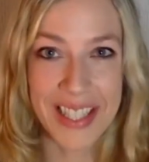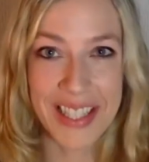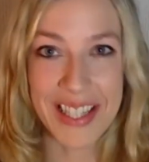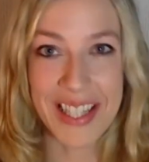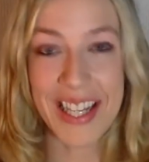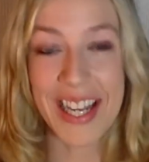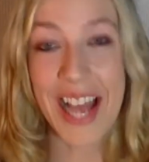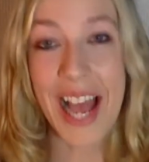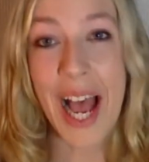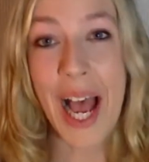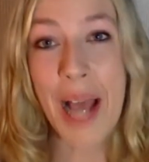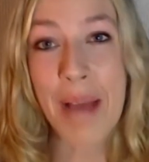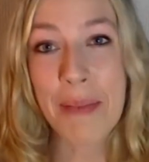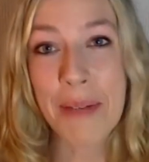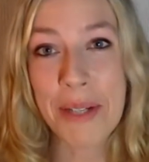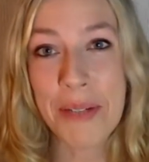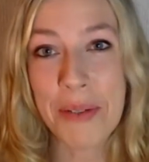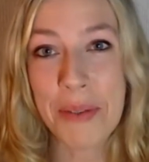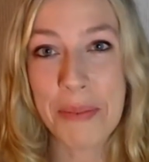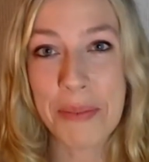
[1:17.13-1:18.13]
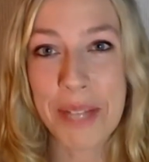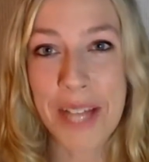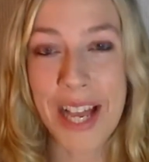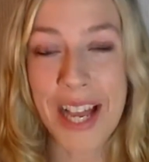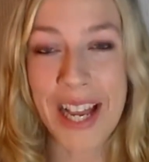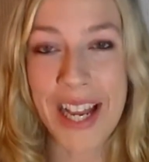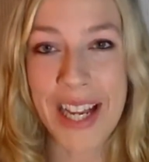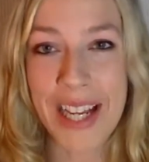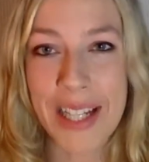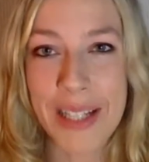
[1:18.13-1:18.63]
Then I might
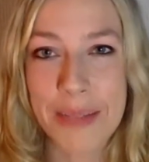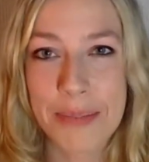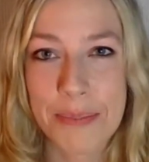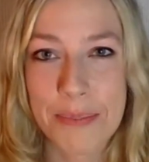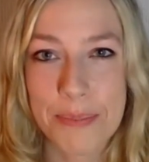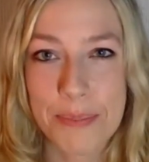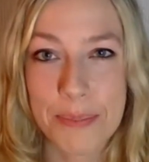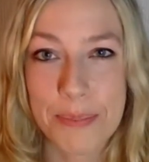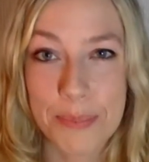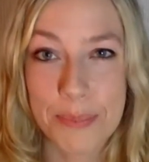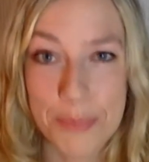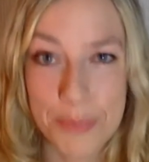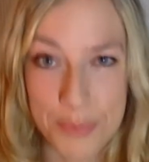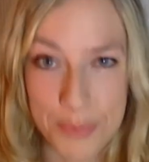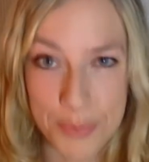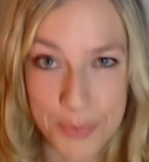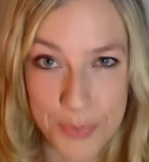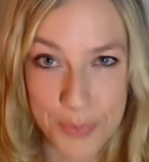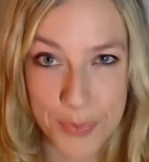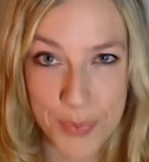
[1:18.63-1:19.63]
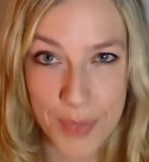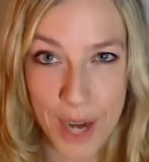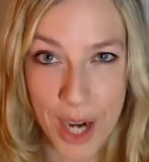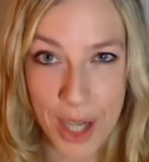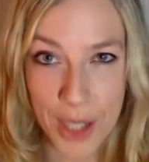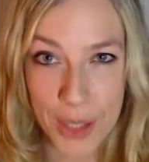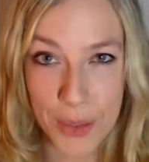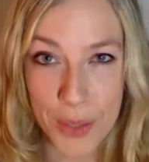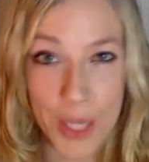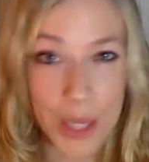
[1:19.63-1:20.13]
reply,
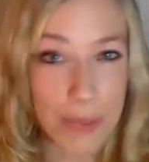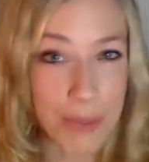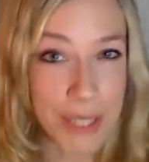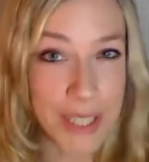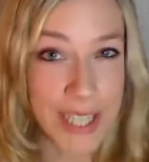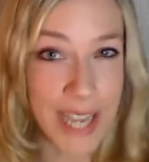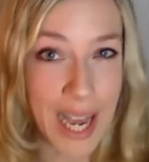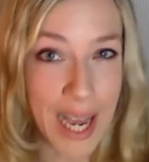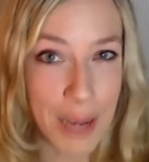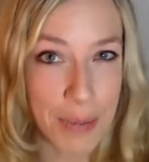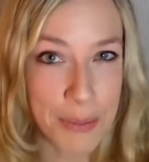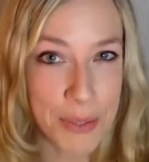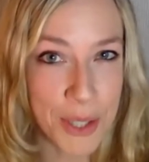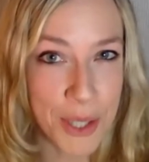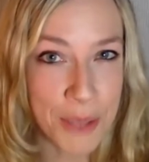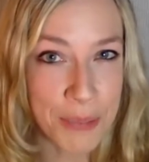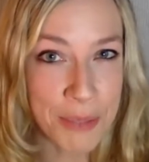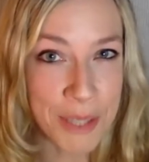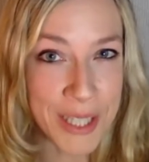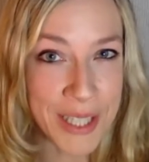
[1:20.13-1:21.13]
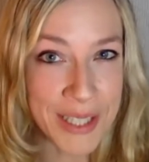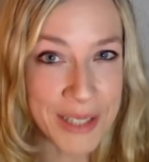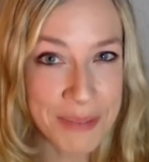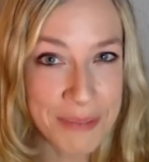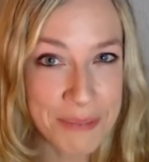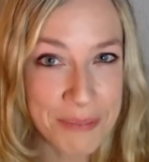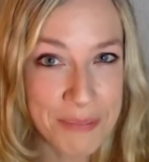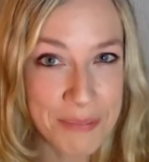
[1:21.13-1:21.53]
are you keeping tabs on me?